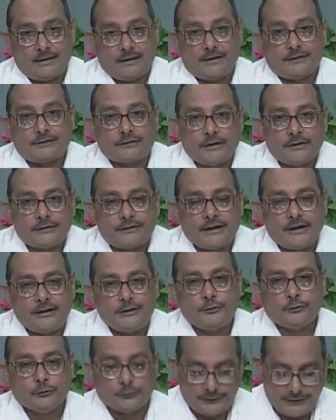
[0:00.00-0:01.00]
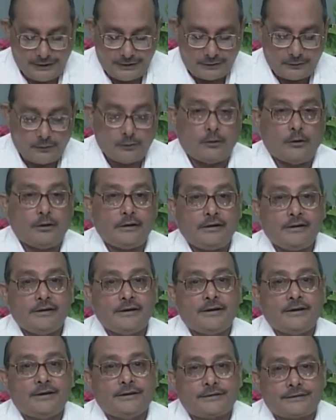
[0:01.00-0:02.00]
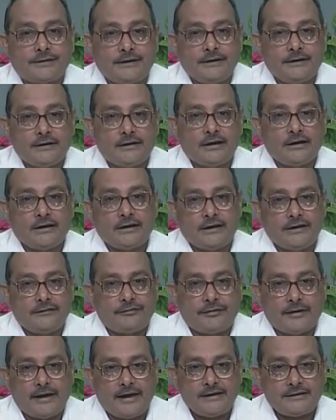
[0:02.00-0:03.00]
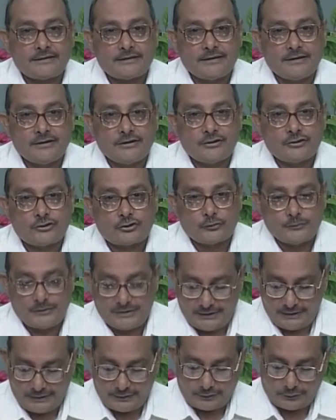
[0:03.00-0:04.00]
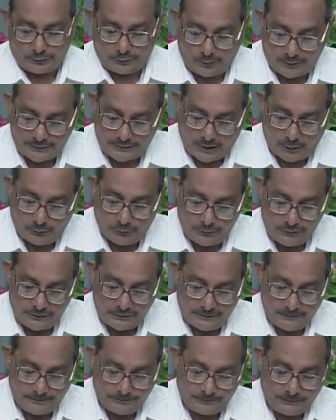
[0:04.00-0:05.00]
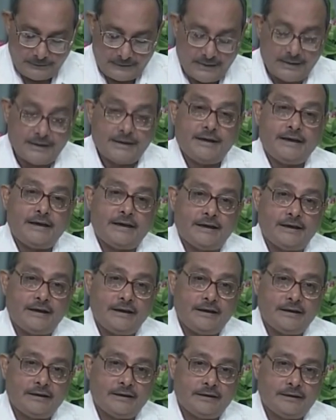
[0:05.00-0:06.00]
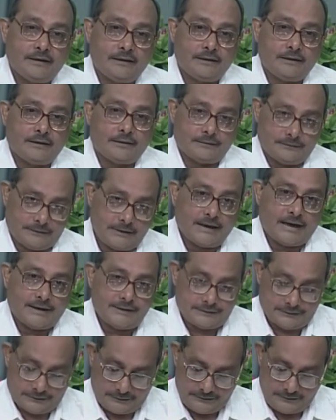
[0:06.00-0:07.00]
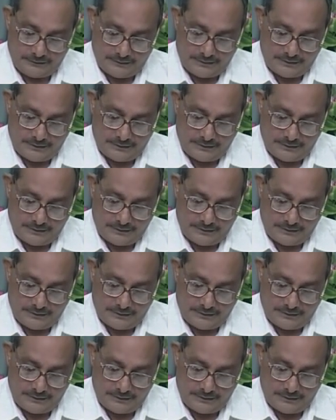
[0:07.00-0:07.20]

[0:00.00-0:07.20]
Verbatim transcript: A certain unique or single effect to be wrought out, he, the writer,